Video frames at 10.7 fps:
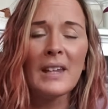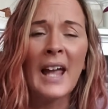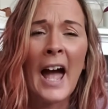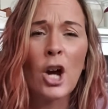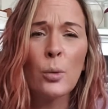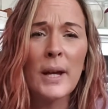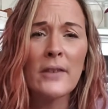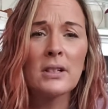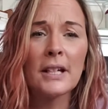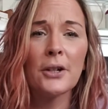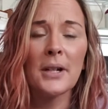how could we have
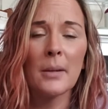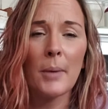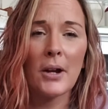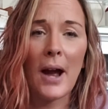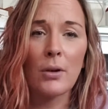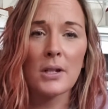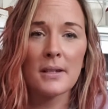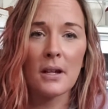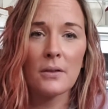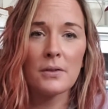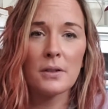clarity about
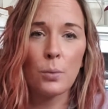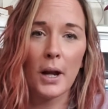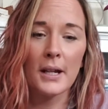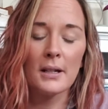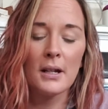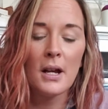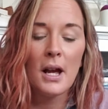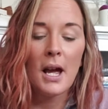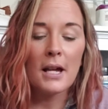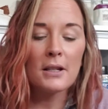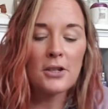ourselves, right?
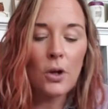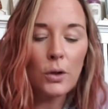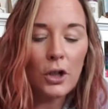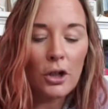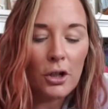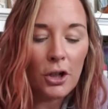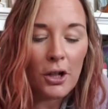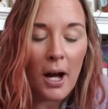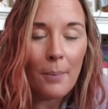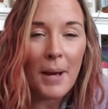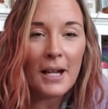And so your
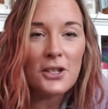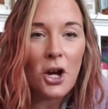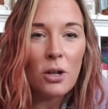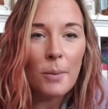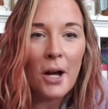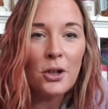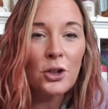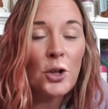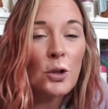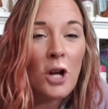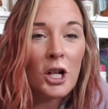comeback is all about, you're
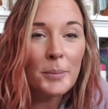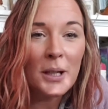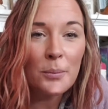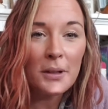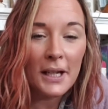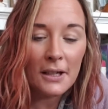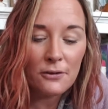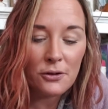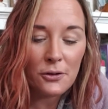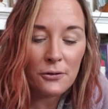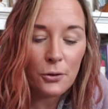no longer being played
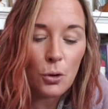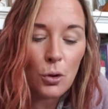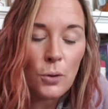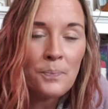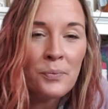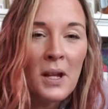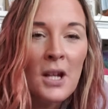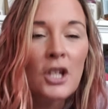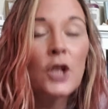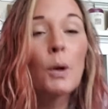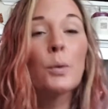for the fool.
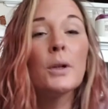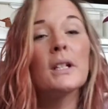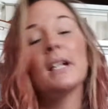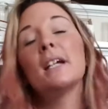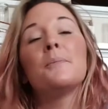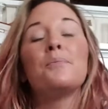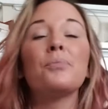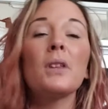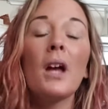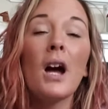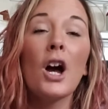You are really
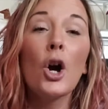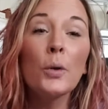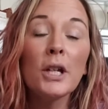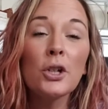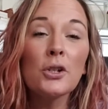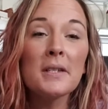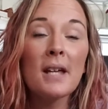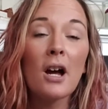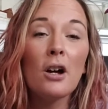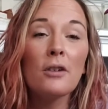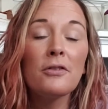owning
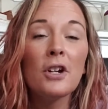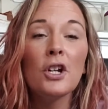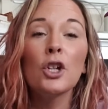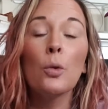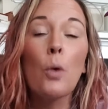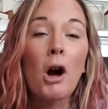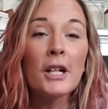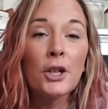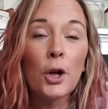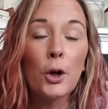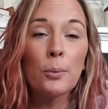yourself. You're walking
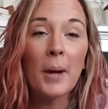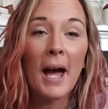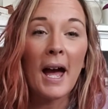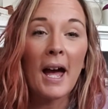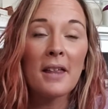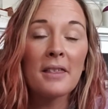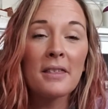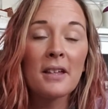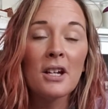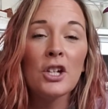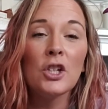your own path.
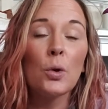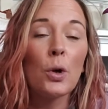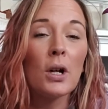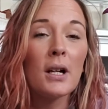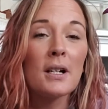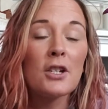You're